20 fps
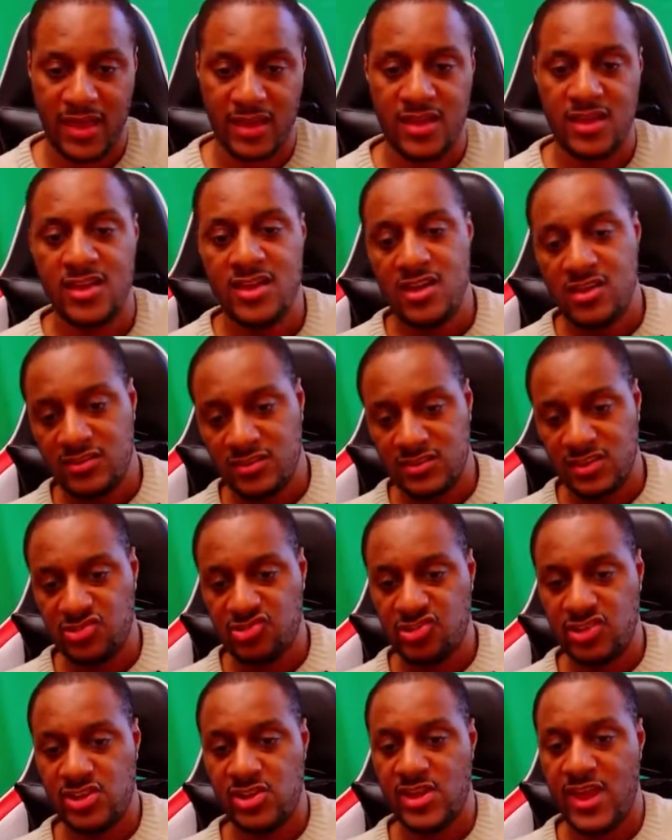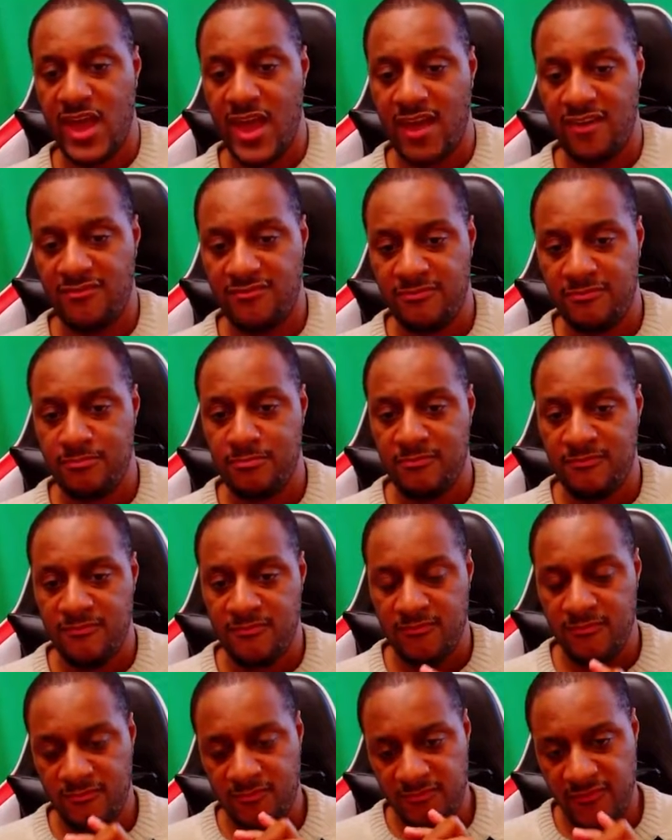So essentially you get
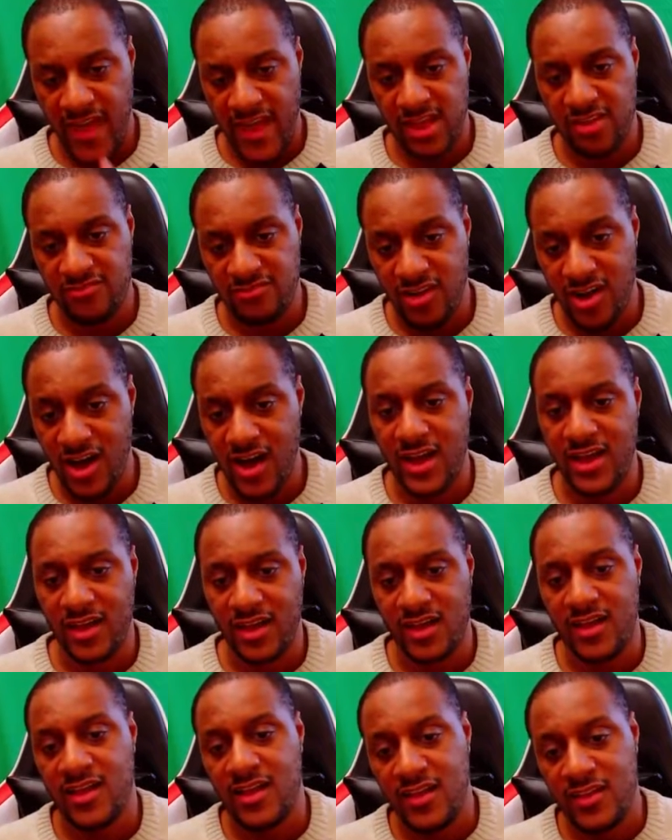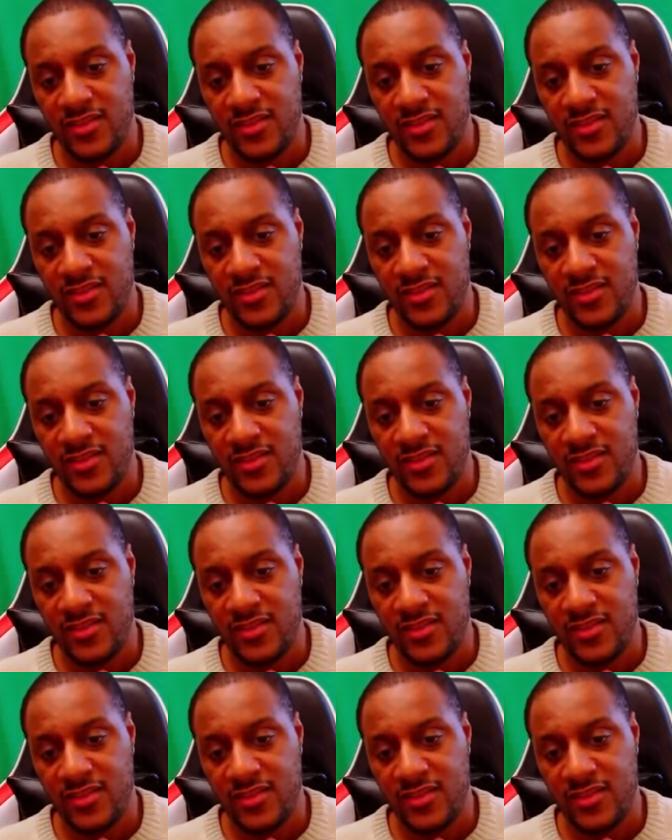a Fang for Hire.